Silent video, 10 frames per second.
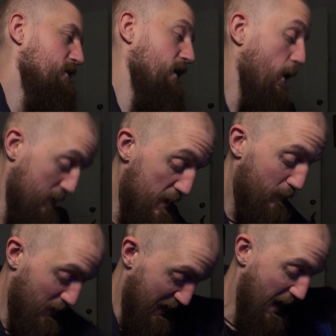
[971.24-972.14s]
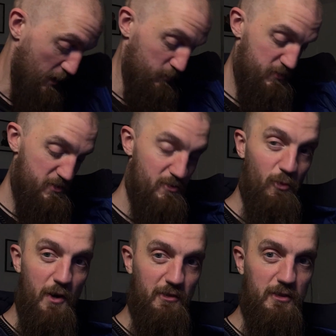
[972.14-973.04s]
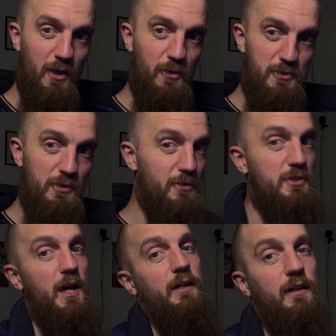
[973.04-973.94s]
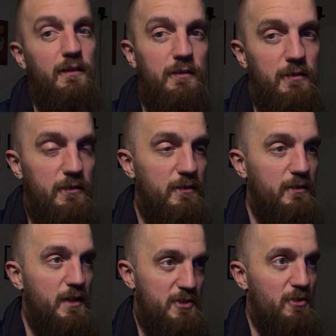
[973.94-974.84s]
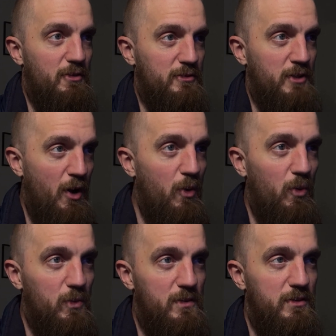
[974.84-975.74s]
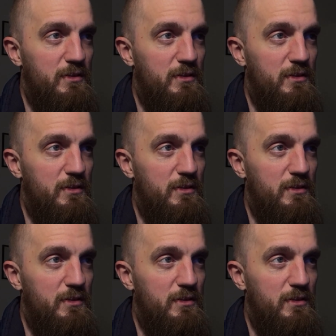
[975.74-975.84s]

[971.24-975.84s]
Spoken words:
I'm in my house wearing a cold storage jacket. It's not cold,